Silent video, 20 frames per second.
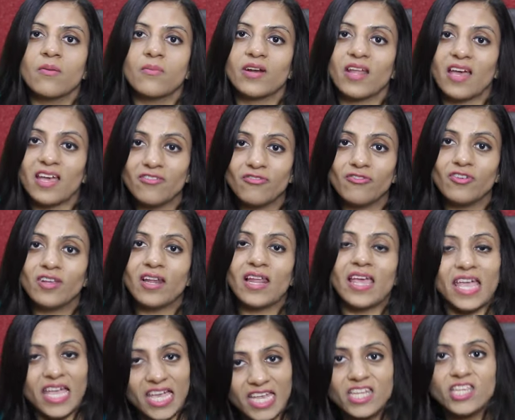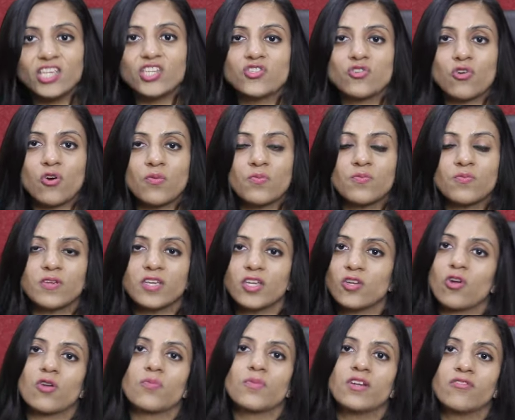But I feel any job
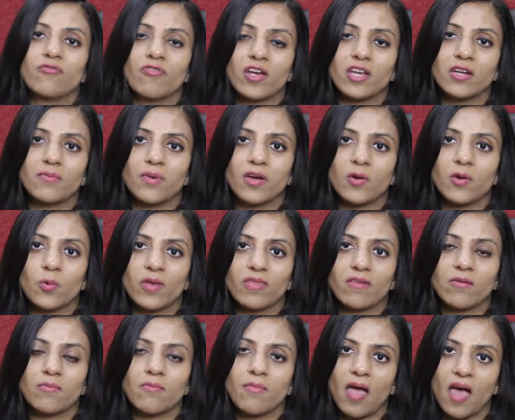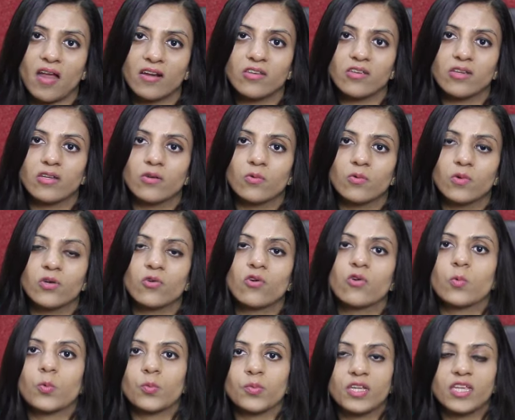cannot be defined by whether a man can do it or
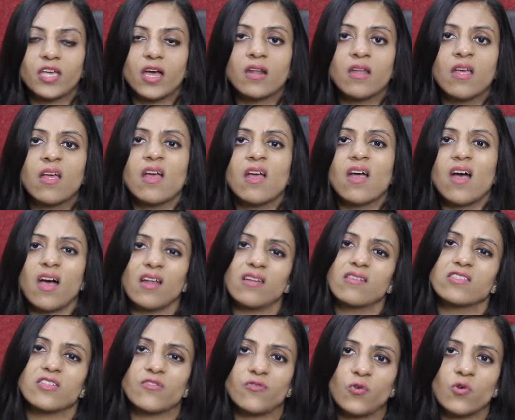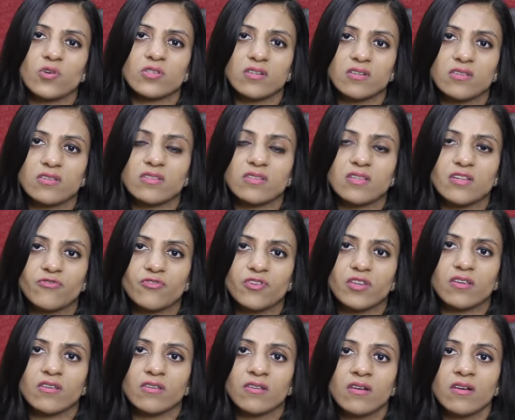a woman can, unless of course it is
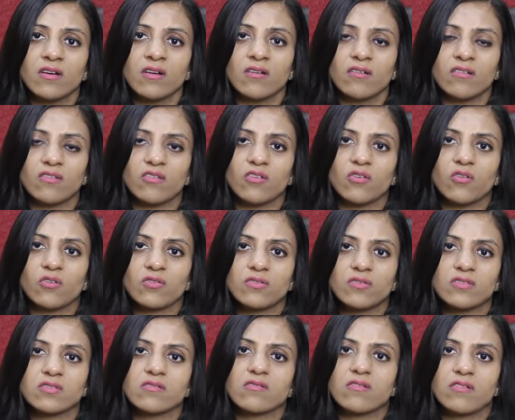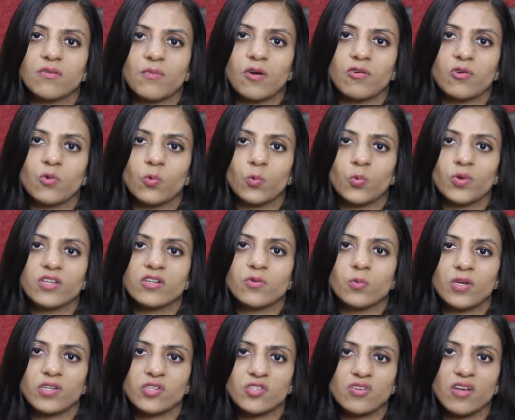lifting you know, a certain amount of weight,
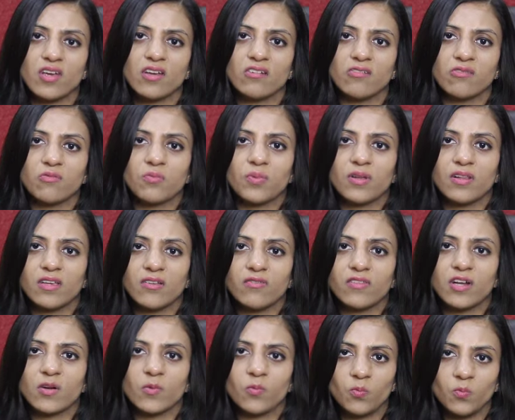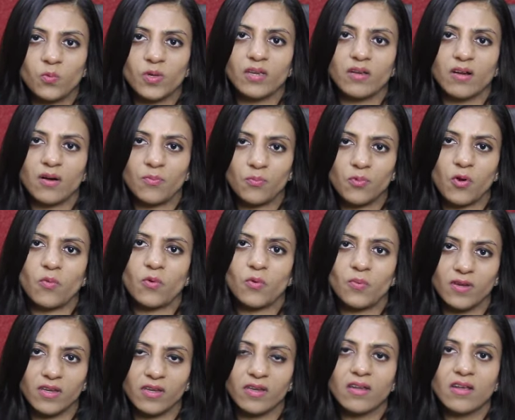which I do believe that we are
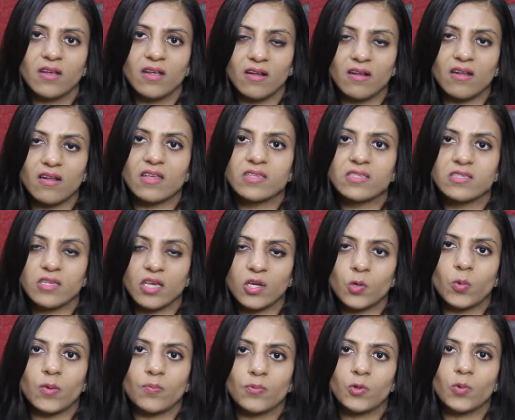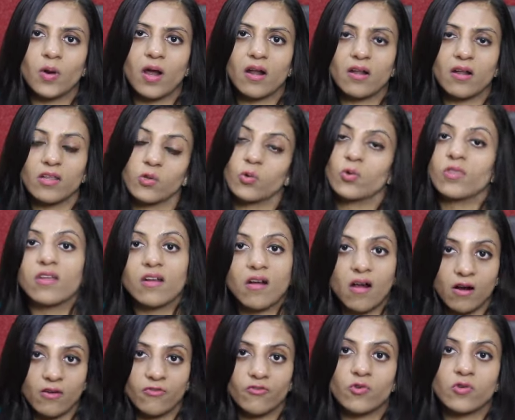probably less equipped to handle, though there
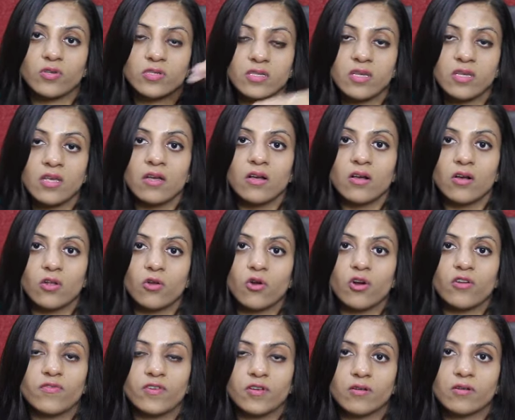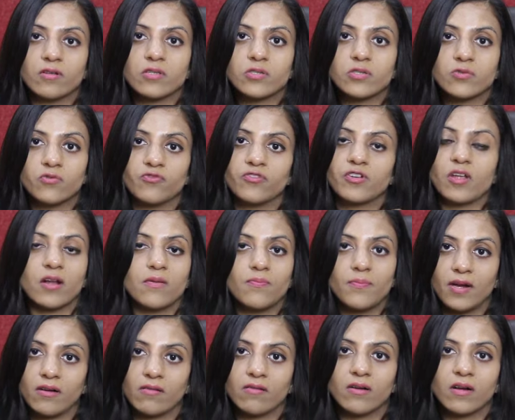are of course a of the girls who've done
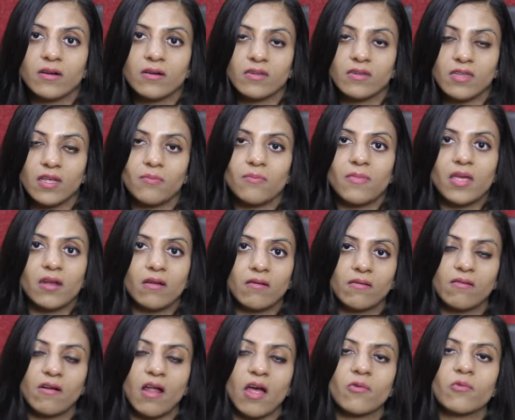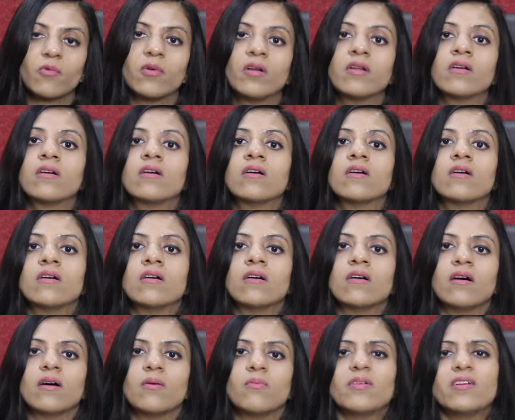better at, than men around.
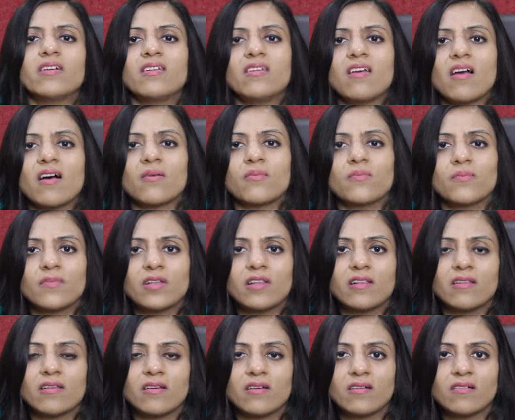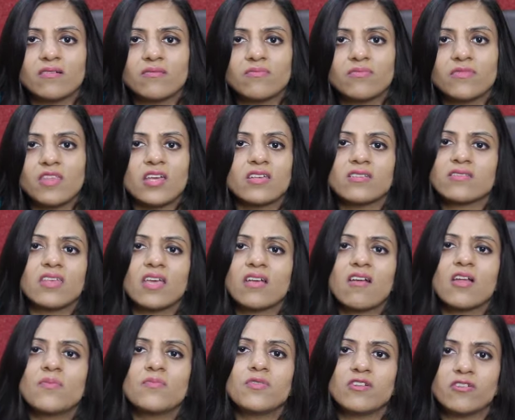But yeah, uh, they, they
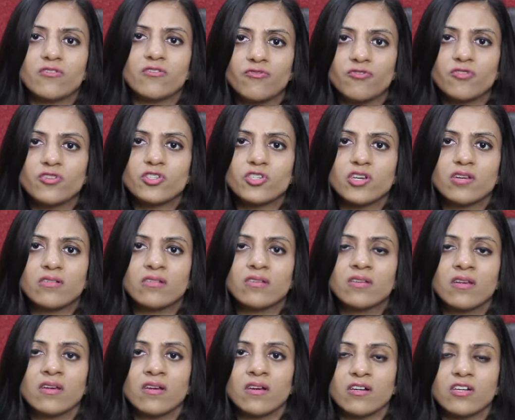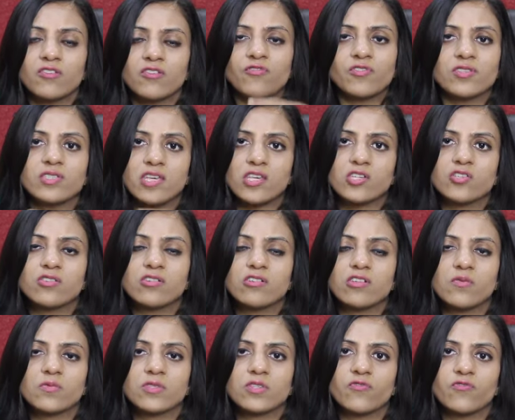can't differentiate in, differentiation in
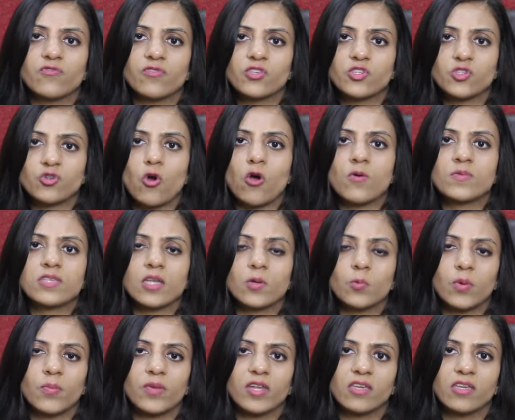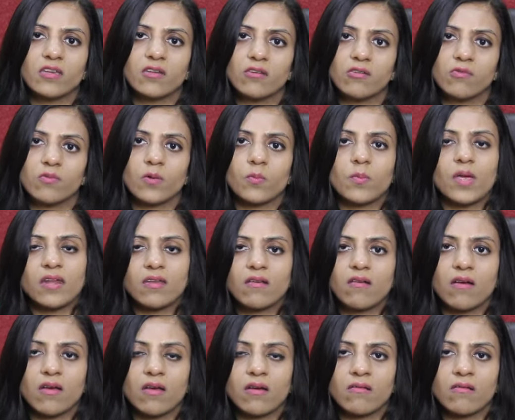terms of the jobs that women can do and men
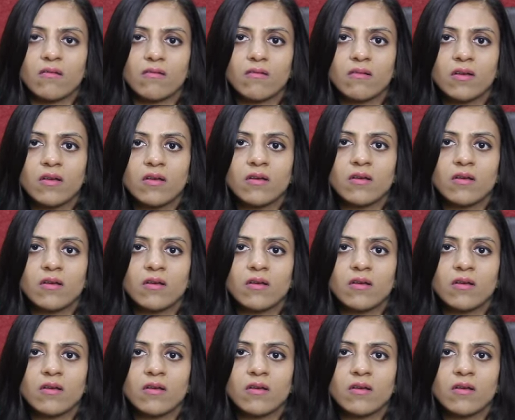can, uh,